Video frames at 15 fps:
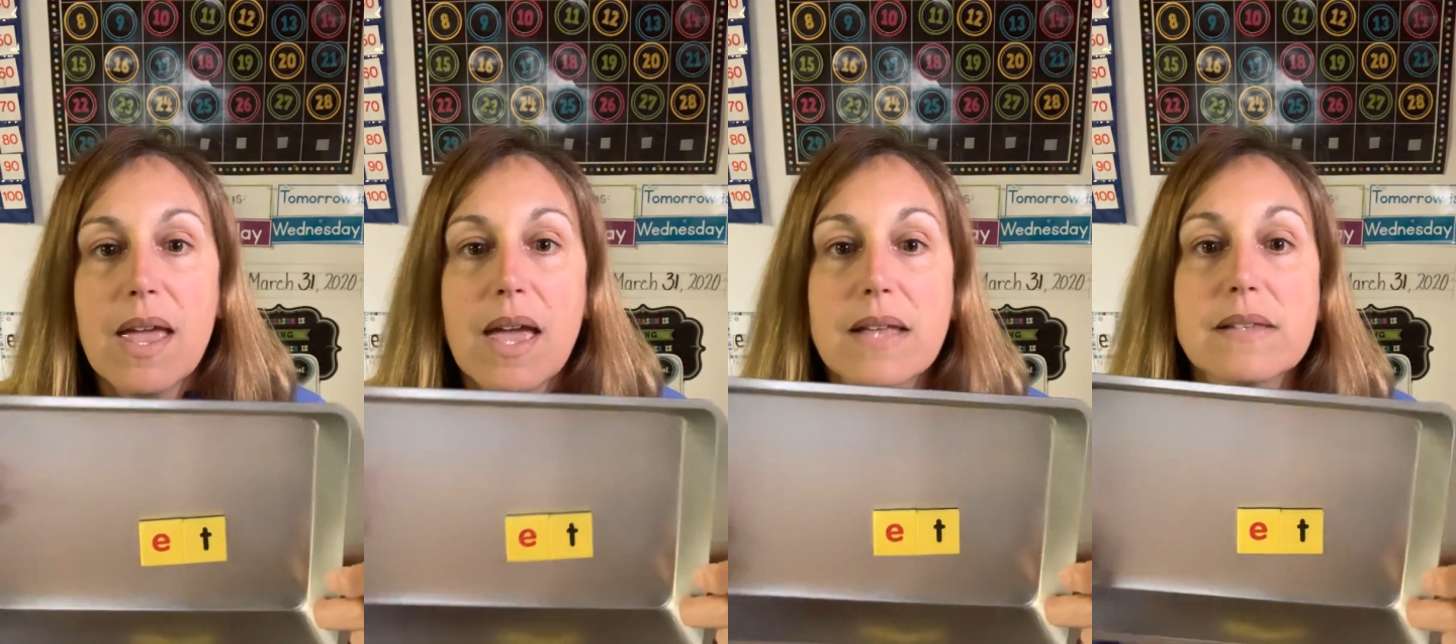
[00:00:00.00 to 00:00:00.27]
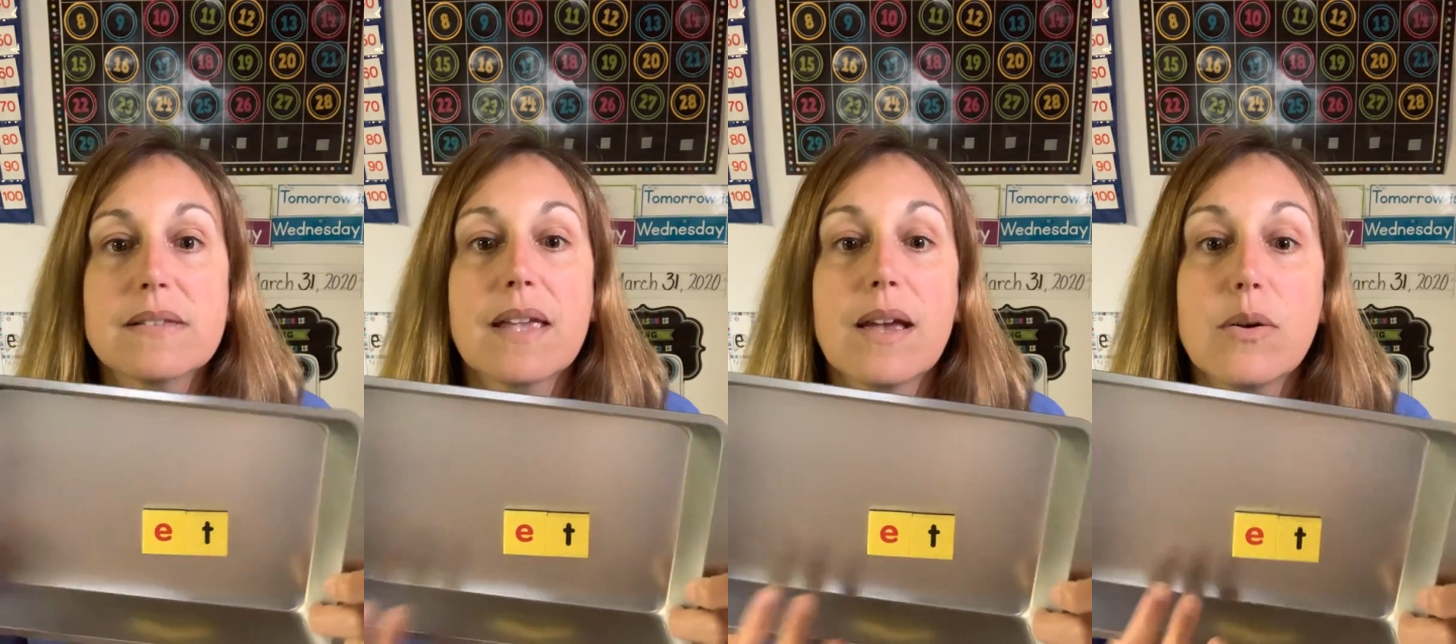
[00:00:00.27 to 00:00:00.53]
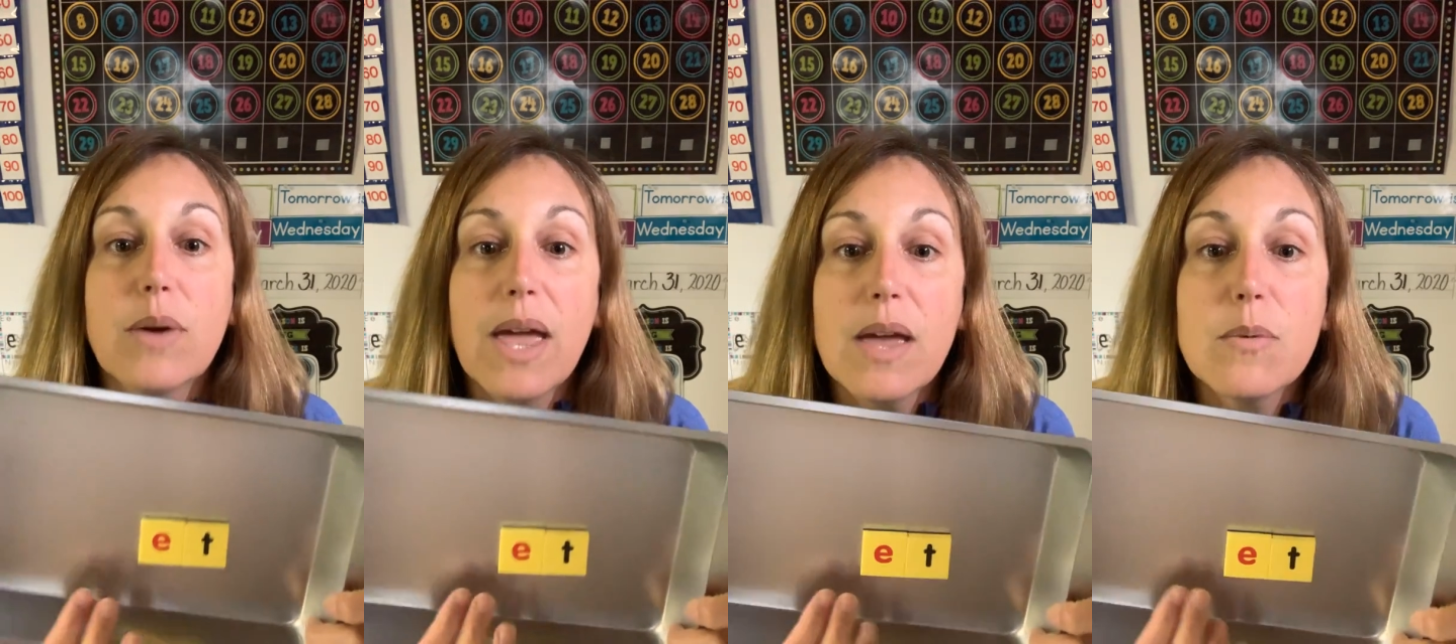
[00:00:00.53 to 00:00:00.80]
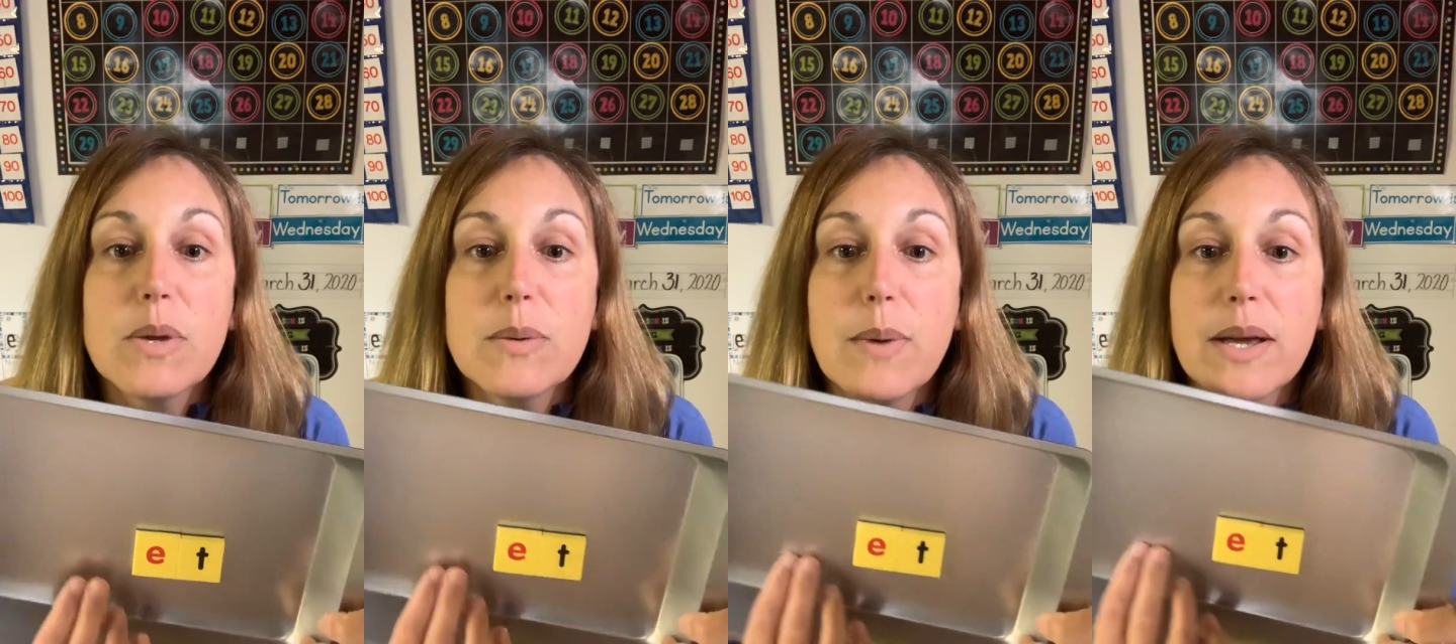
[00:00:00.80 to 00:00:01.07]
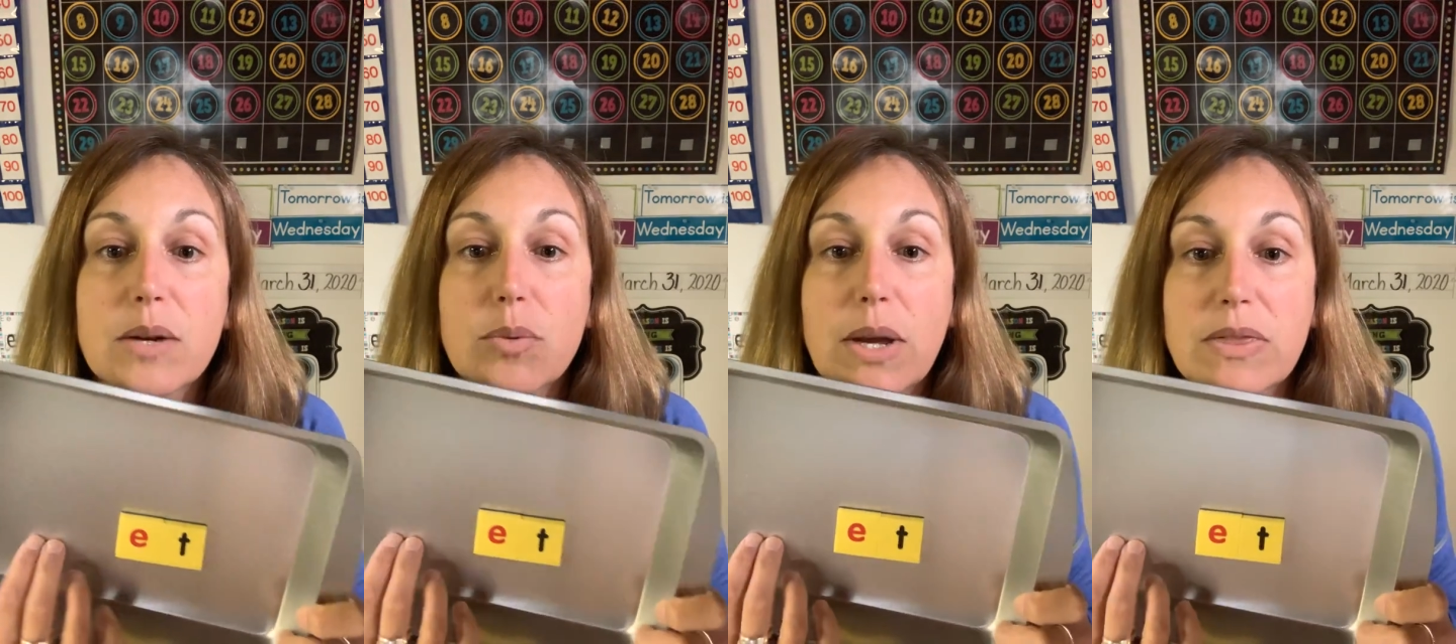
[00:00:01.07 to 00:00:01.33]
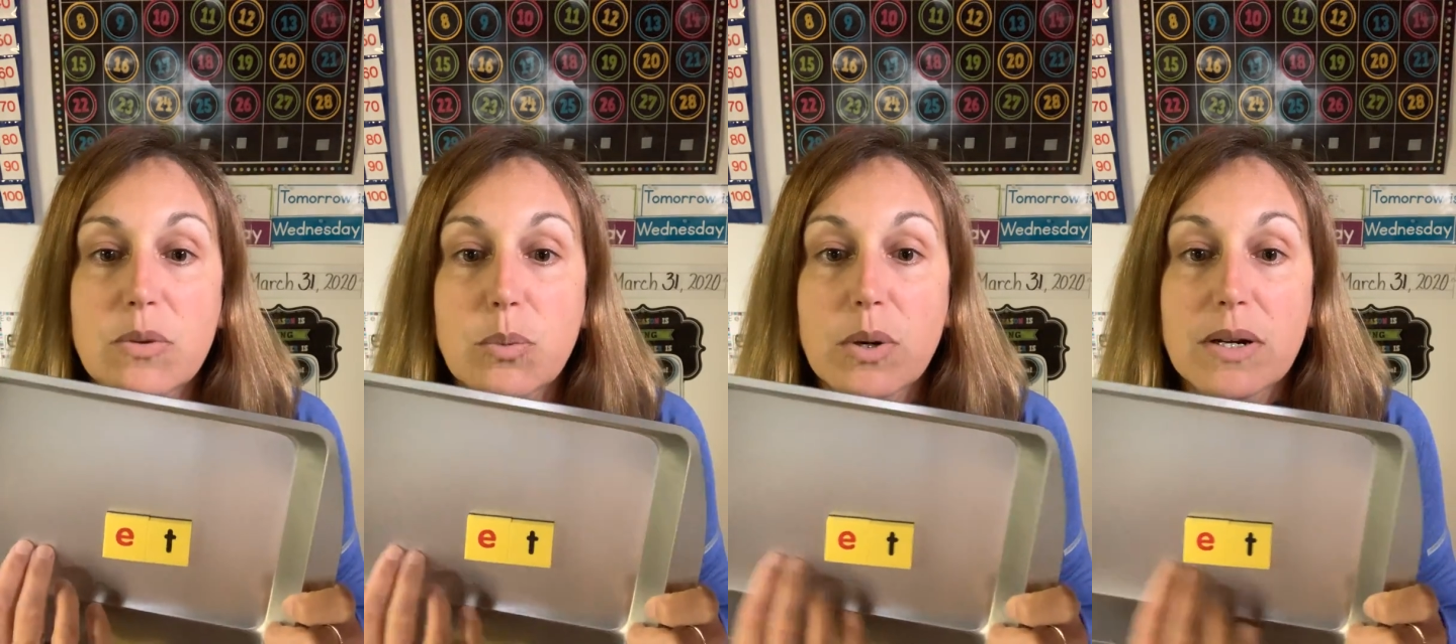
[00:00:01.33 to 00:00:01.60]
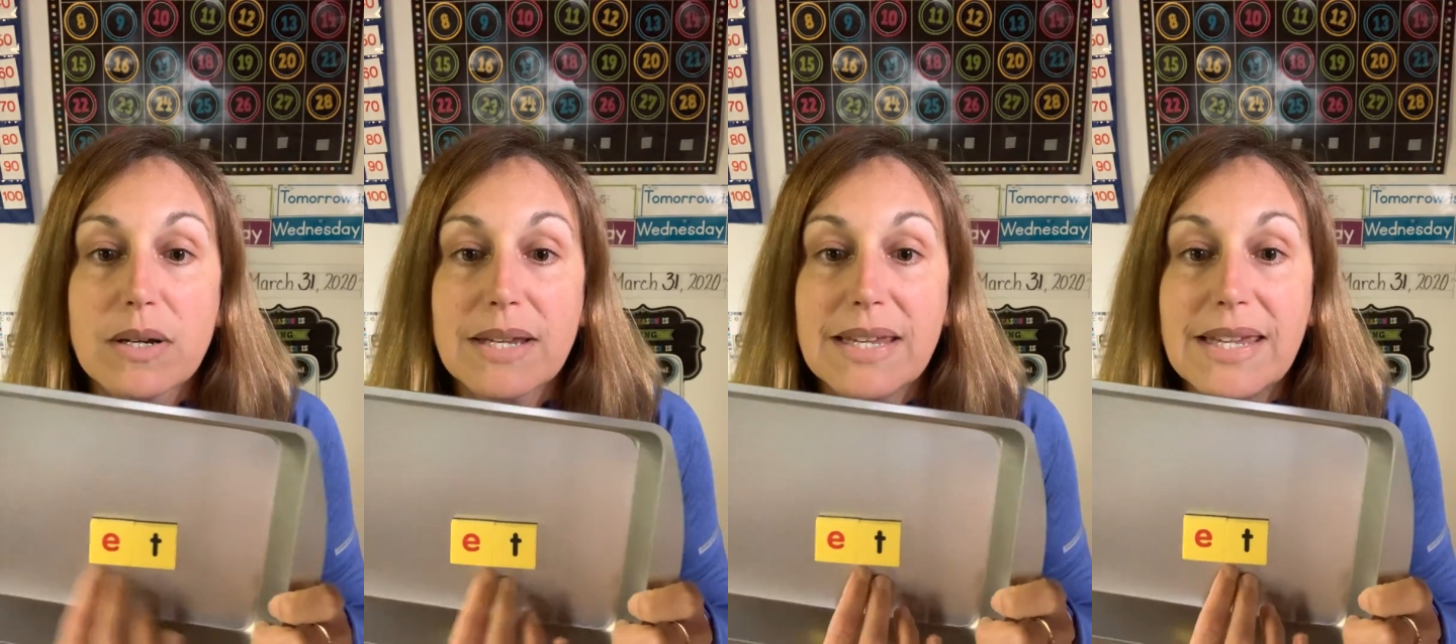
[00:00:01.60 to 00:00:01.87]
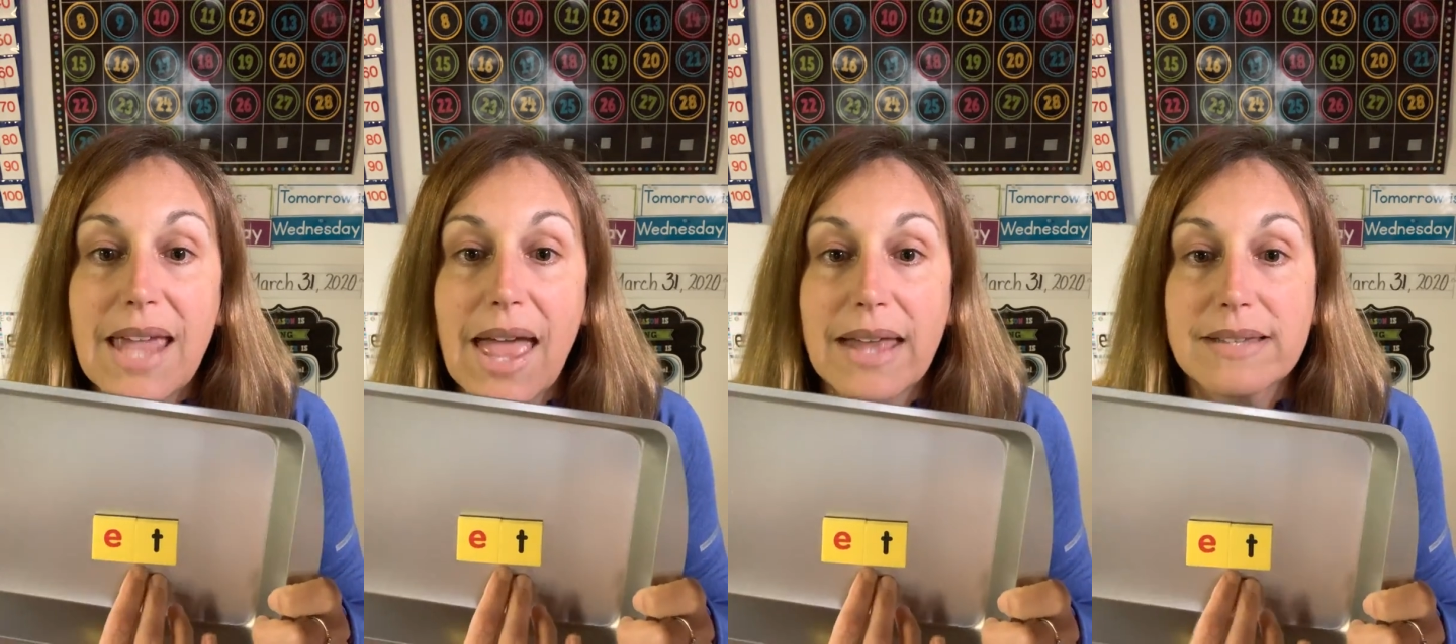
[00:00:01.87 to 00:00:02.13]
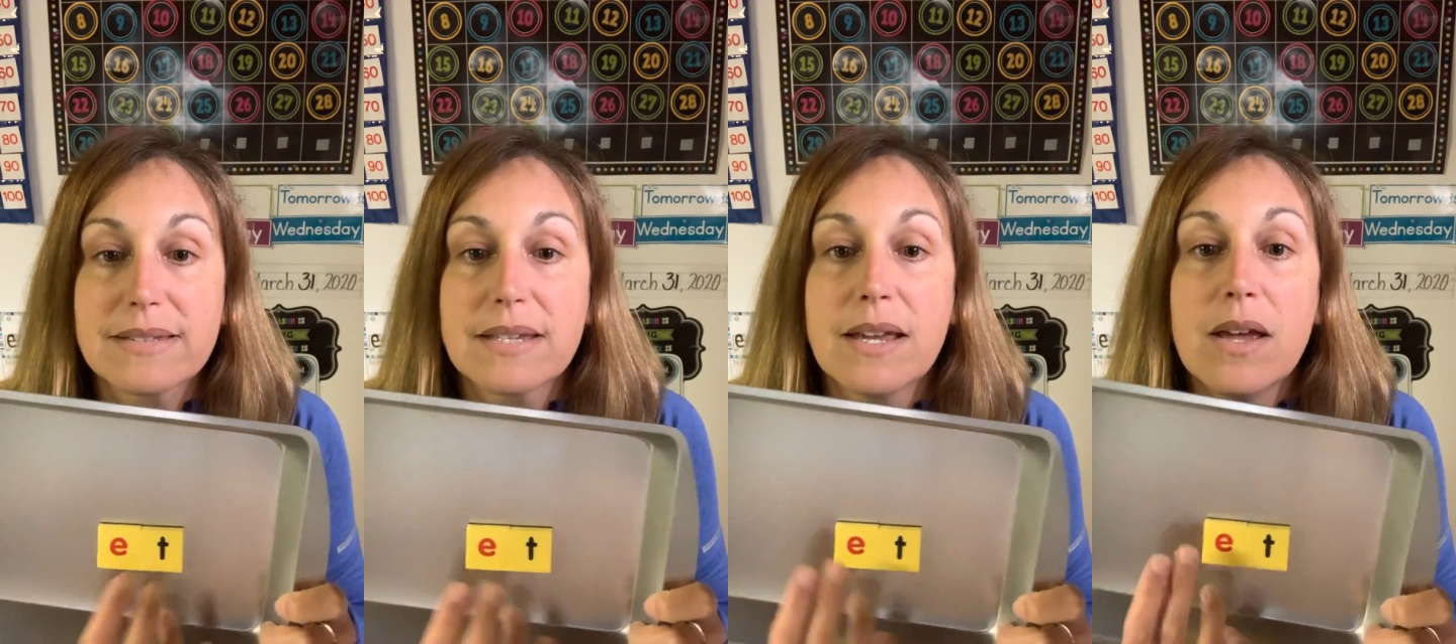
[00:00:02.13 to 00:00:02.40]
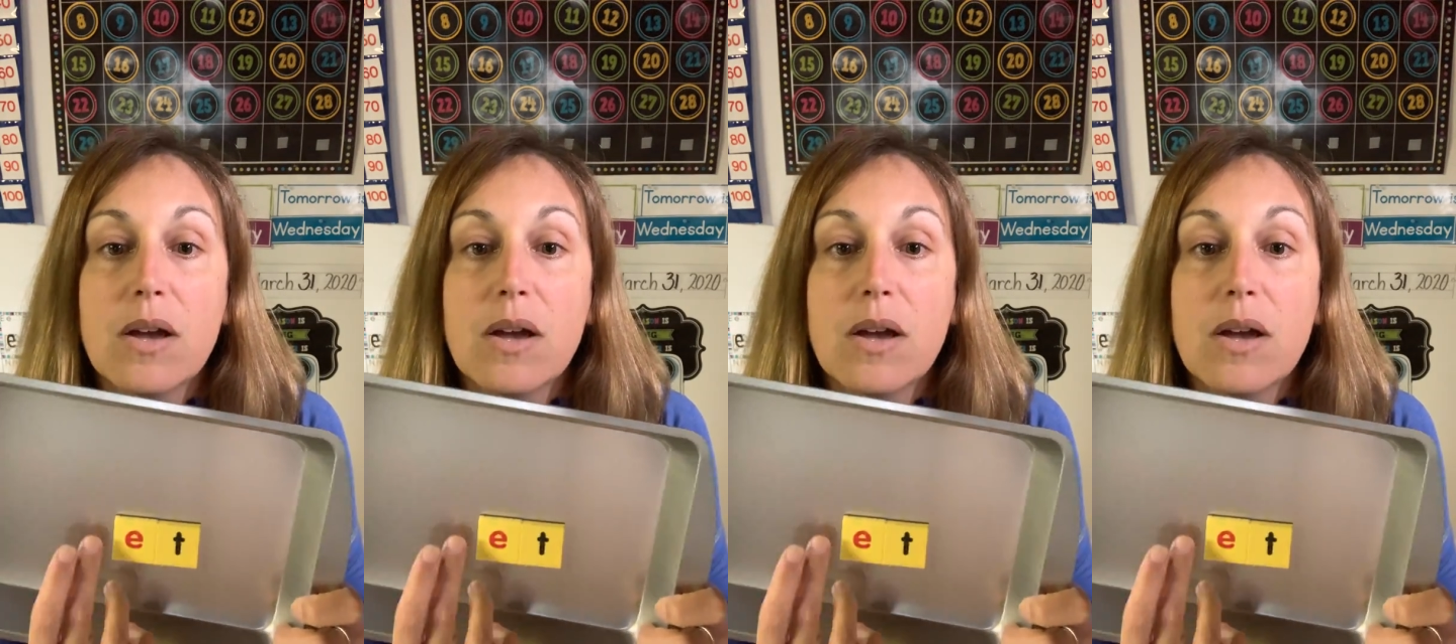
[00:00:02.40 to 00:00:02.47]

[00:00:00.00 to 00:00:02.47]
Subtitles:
and say, okay, we want to write the word get.